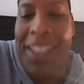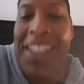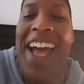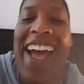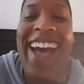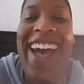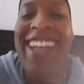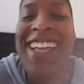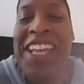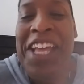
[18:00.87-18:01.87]

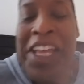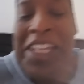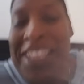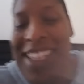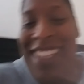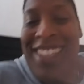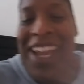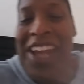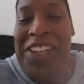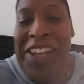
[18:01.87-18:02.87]

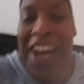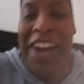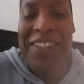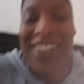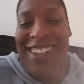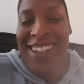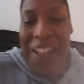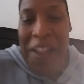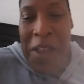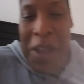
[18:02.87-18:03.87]
There you go.
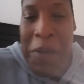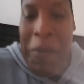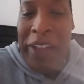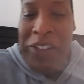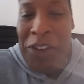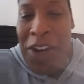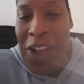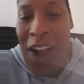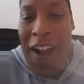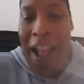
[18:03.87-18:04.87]
Make sure
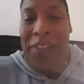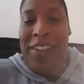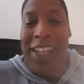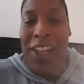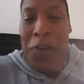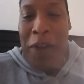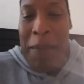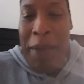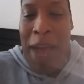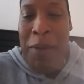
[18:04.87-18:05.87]
y'all have the
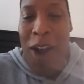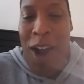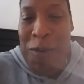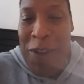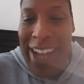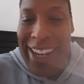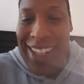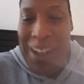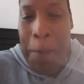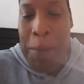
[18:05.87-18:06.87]
Telegram app
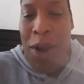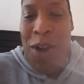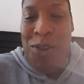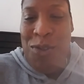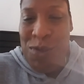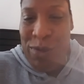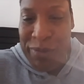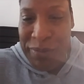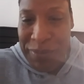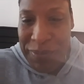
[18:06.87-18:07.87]
already.
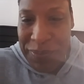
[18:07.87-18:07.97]
Boom.